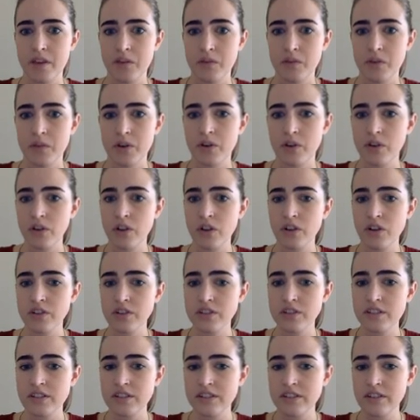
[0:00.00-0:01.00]
We're not close
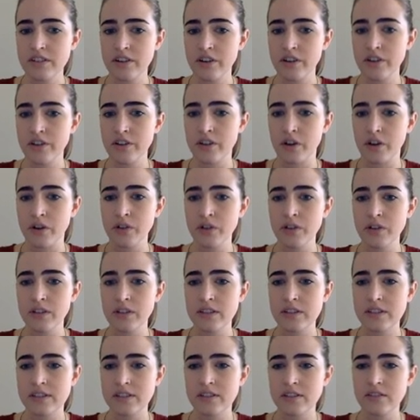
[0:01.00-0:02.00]
to 0 though,
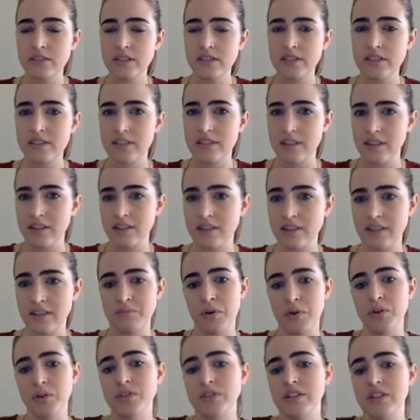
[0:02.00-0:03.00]
it's still distinctly
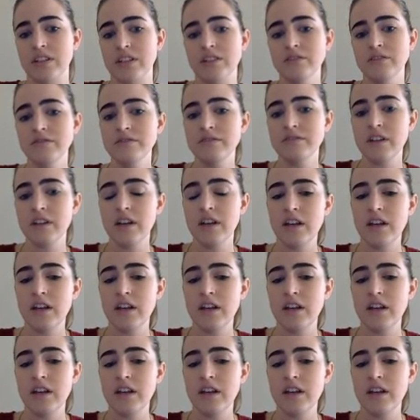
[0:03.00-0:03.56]
positive.